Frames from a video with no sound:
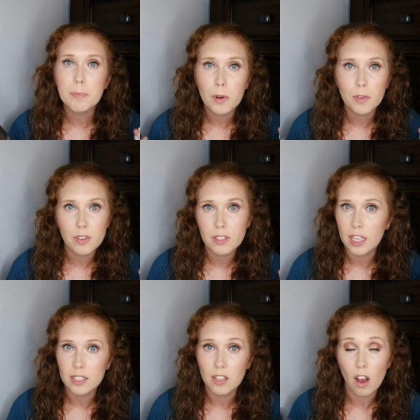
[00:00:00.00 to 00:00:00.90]
both of these
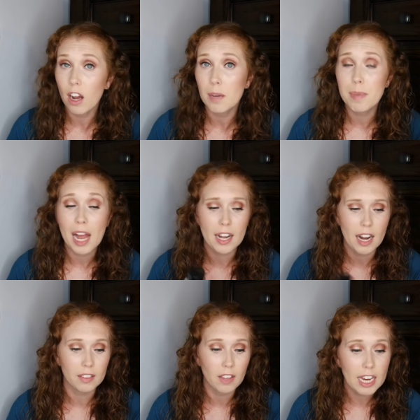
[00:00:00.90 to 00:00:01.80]
scents on Ben and
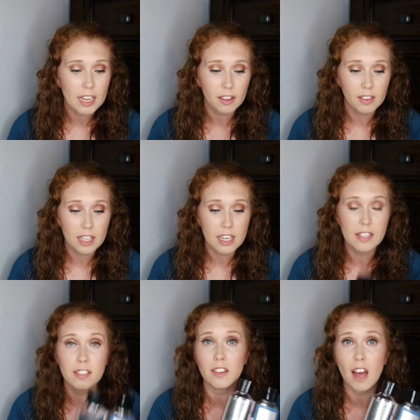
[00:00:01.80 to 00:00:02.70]
I like
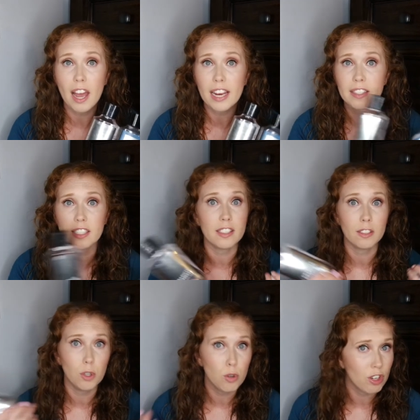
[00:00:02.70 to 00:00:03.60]
these lines. It's a
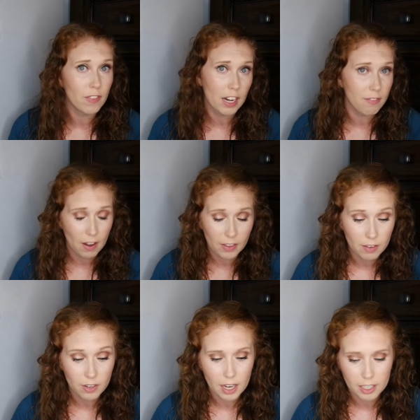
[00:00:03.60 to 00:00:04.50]
lotion that I finally
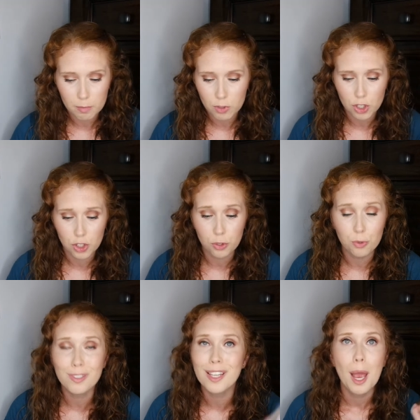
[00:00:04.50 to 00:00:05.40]
have gotten him to
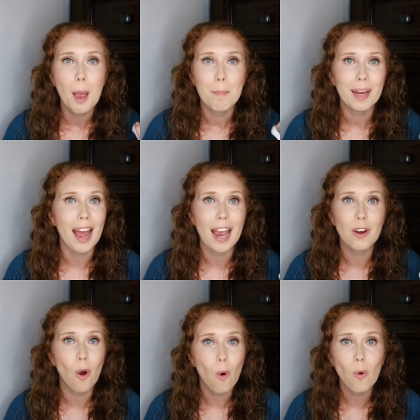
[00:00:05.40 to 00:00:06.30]
use, but I
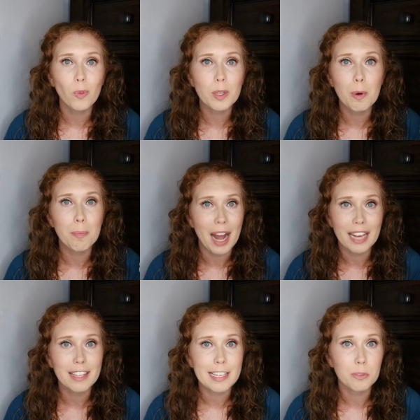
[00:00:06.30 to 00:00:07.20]
only will buy
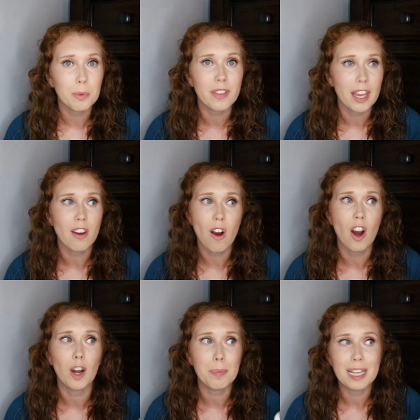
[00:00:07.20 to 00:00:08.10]
these when they
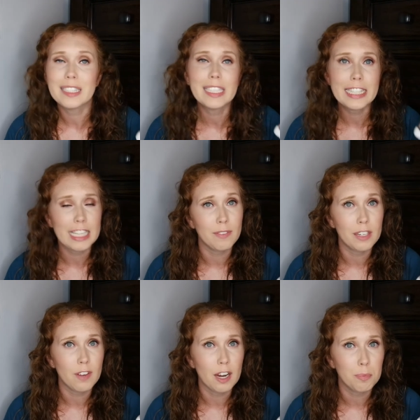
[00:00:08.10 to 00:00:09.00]
are basically
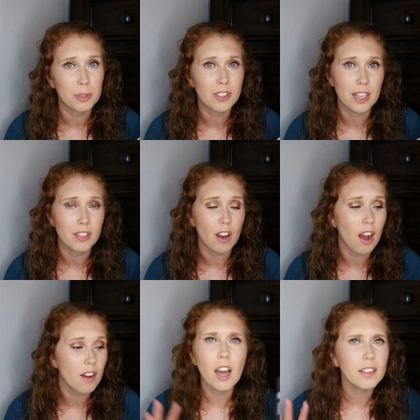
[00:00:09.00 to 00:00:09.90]
75%
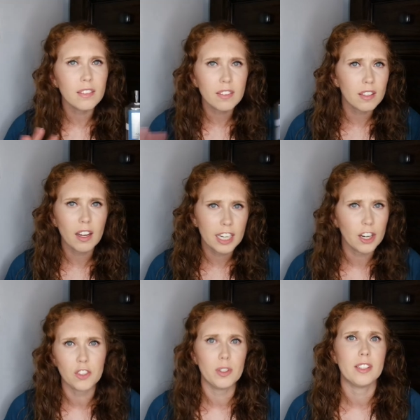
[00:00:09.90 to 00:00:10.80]
off. Un
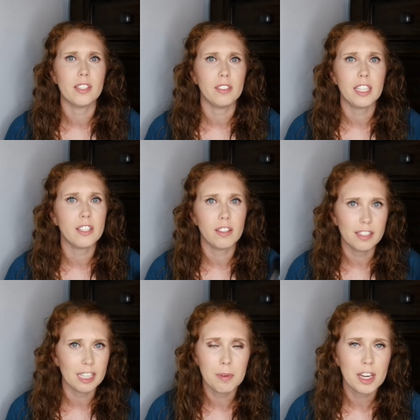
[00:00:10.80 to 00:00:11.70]
characteristically to this
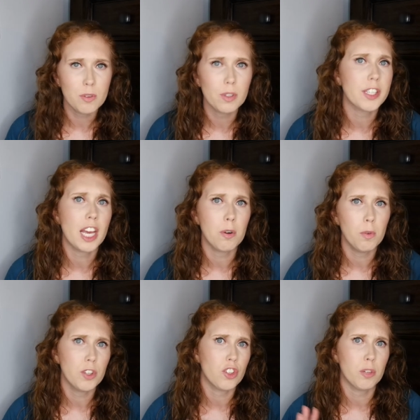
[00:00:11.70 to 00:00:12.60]
semi-annual sale
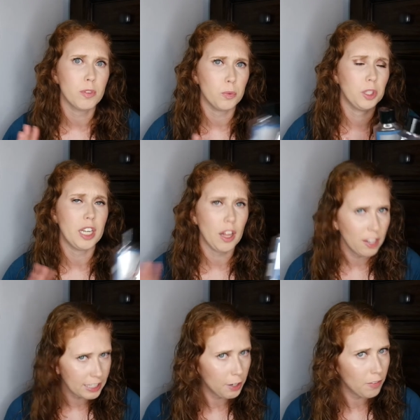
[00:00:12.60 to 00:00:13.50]
which there was really
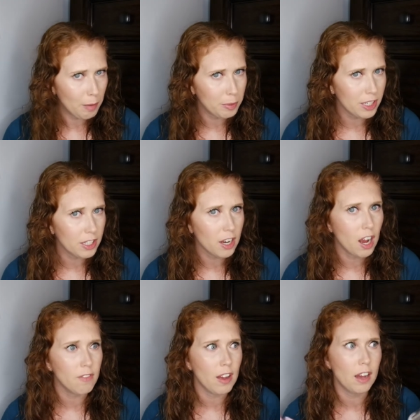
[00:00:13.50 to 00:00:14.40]
nothing 75%
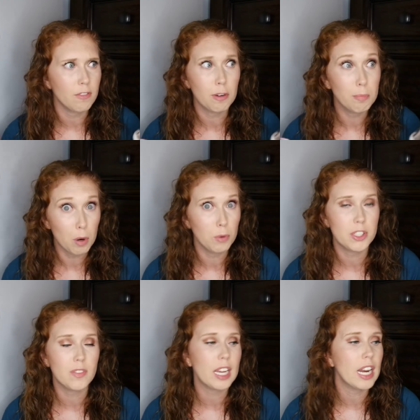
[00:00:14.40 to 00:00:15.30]
off uh, for most
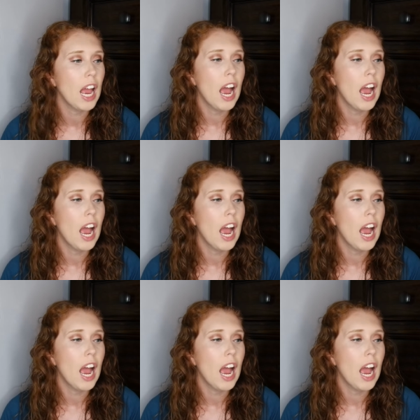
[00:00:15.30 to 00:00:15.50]
of it